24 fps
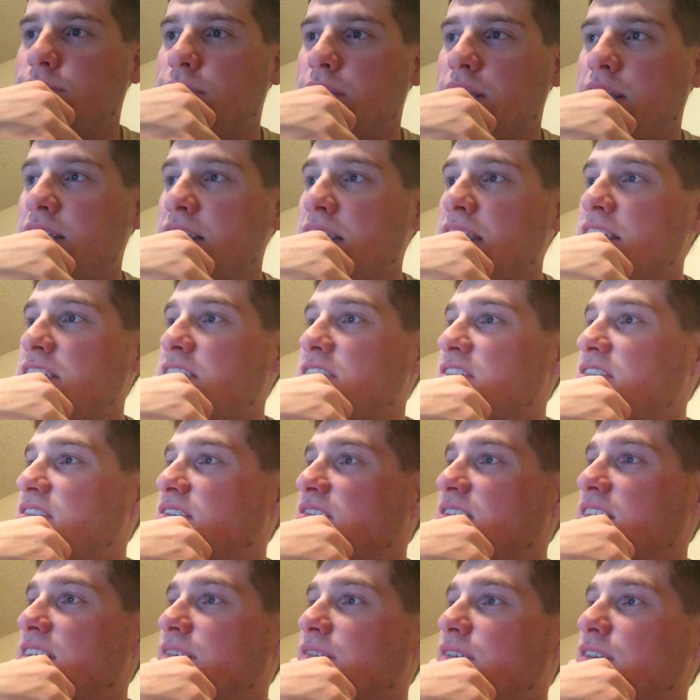And yeah,
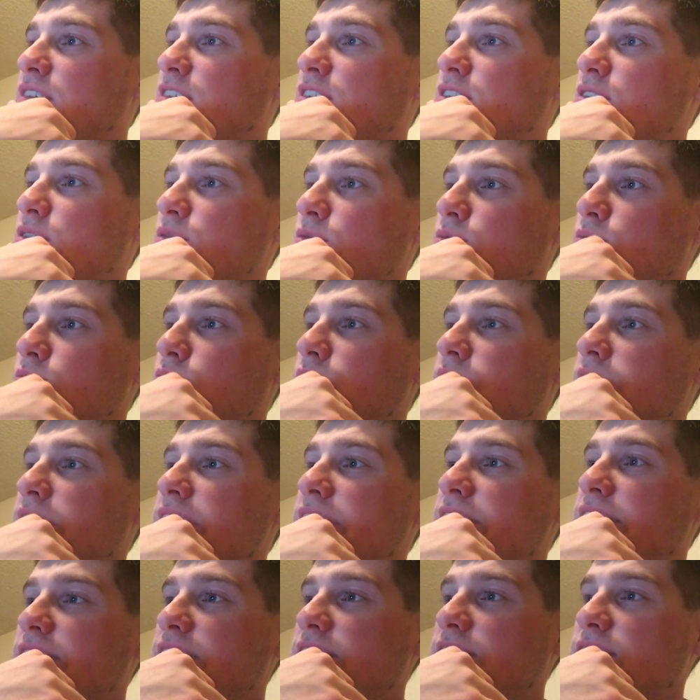just give it a
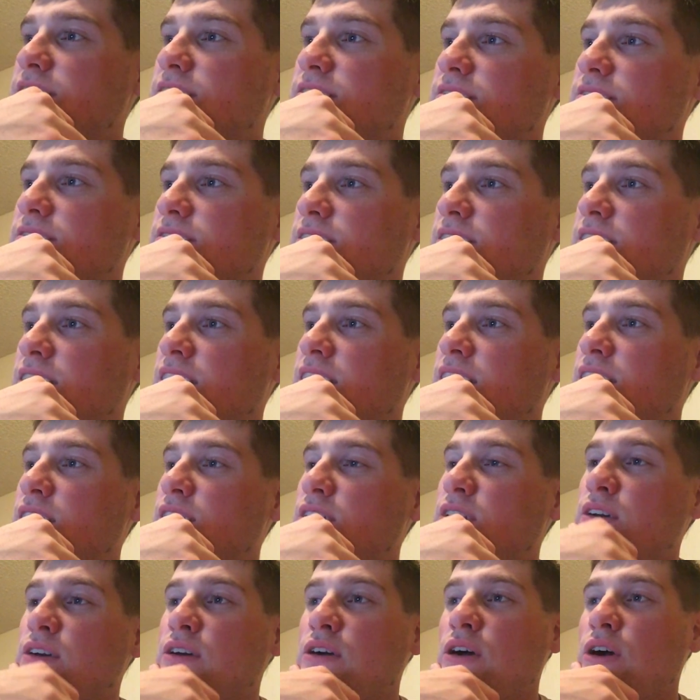read, and
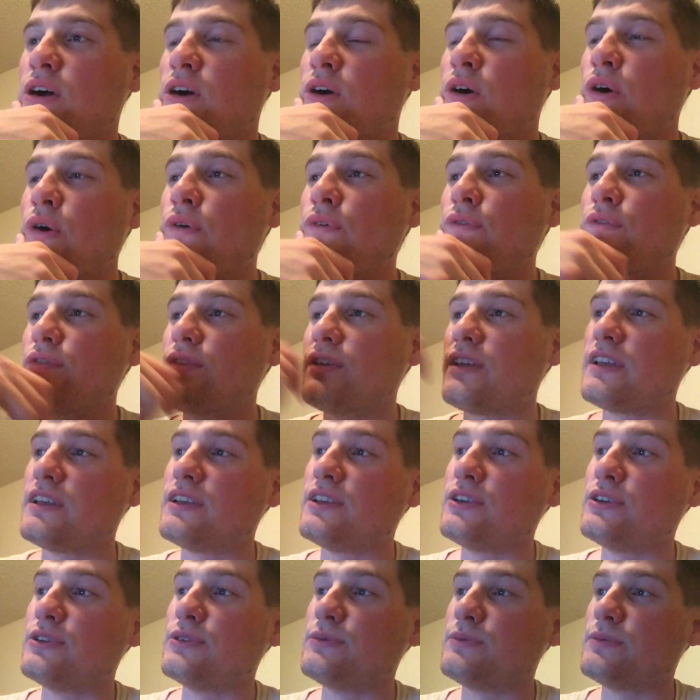
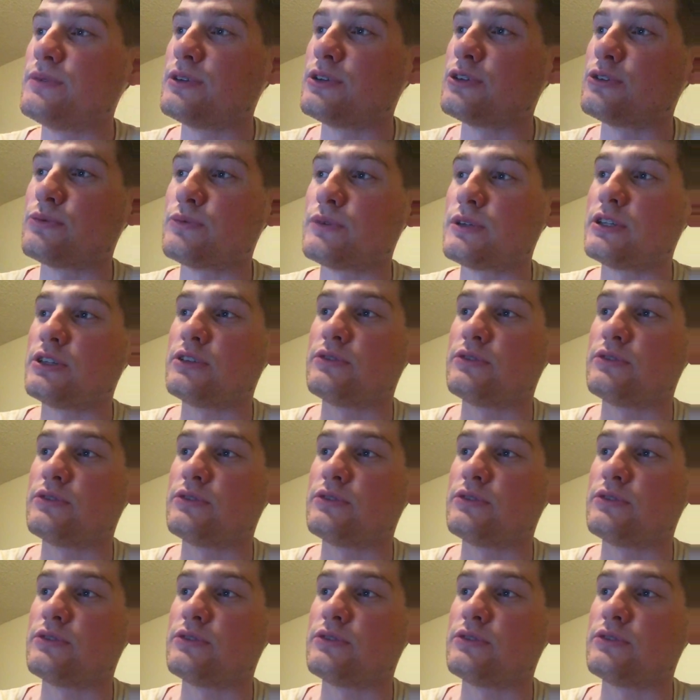hopefully what